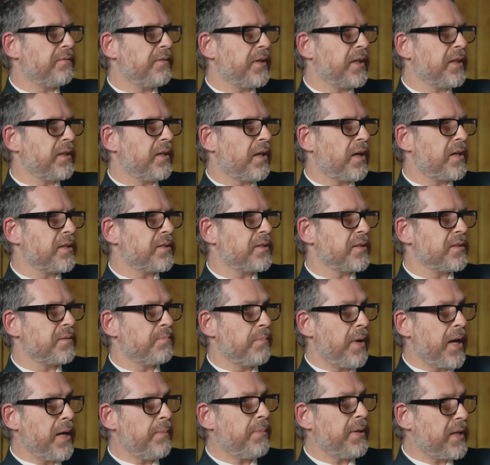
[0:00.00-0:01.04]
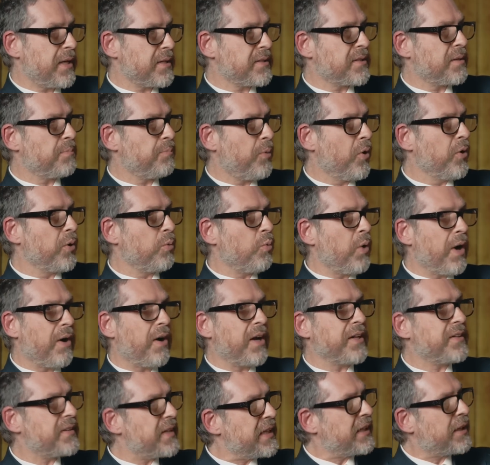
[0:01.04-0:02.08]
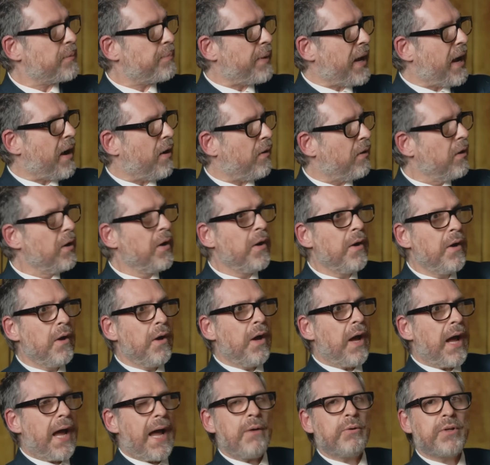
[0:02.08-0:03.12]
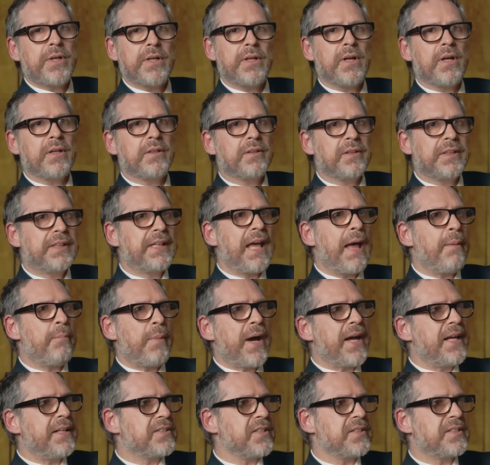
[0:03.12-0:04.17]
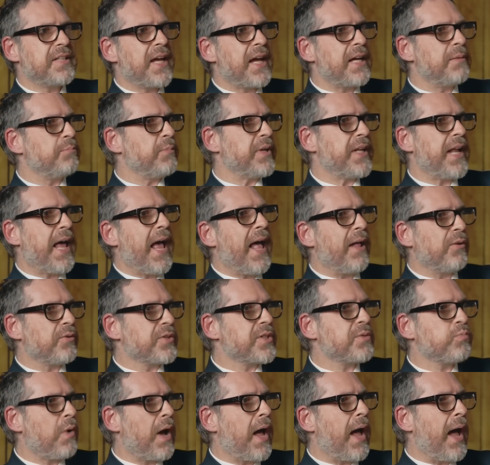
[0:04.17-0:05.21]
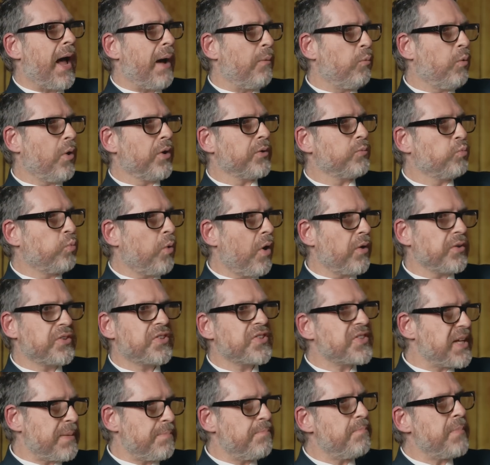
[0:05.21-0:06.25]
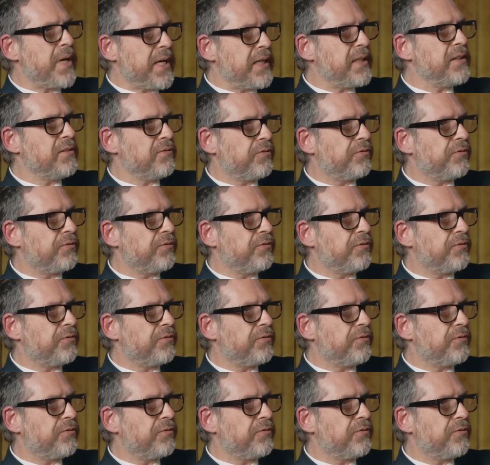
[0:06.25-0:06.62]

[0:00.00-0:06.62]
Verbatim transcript: V license. Maybe that's the point where I think about, how can I get my entertainment elsewhere? What what does it mean